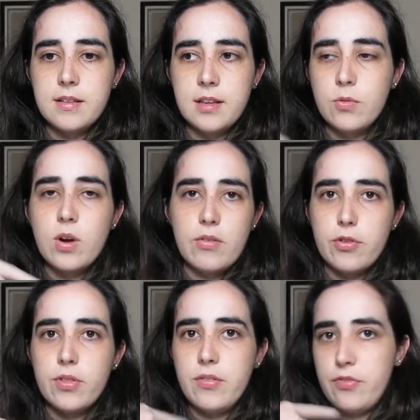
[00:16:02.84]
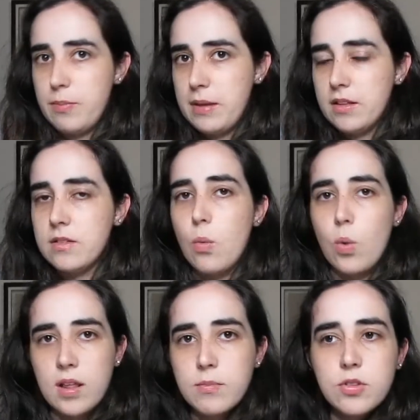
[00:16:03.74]
did whatever the females
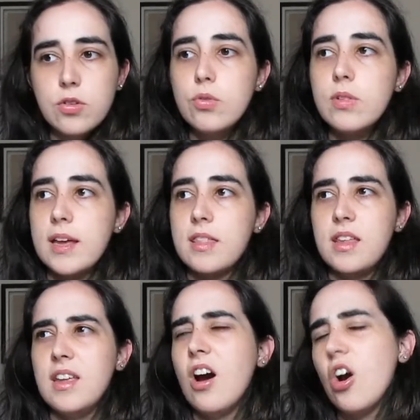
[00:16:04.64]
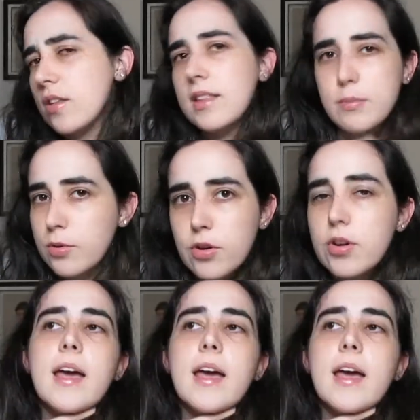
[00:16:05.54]
wanted them to do, like the hard labor.